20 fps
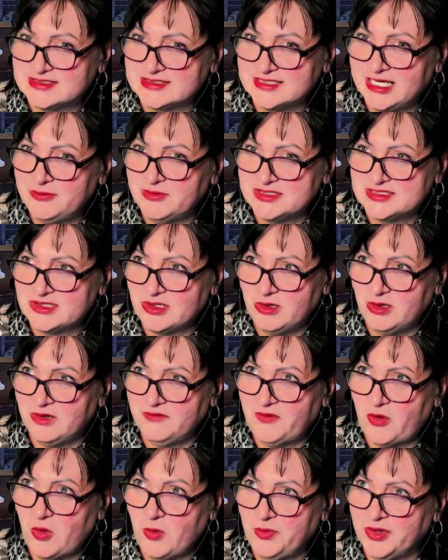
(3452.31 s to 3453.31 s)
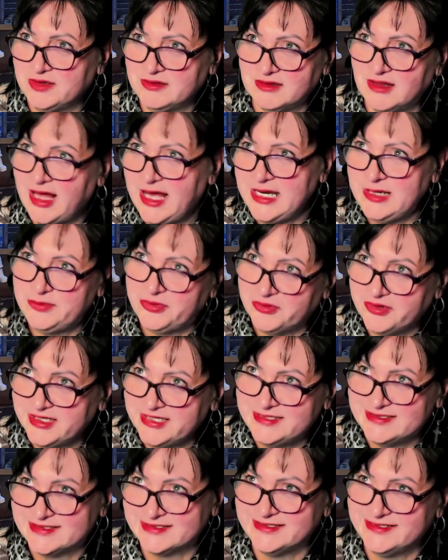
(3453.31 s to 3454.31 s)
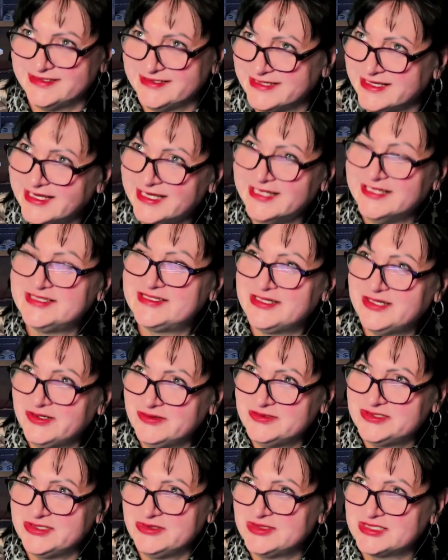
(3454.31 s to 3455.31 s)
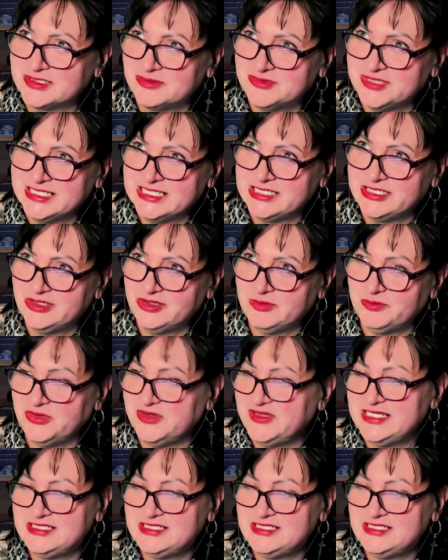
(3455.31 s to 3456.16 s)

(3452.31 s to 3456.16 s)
They would sort of open libraries and do something good, but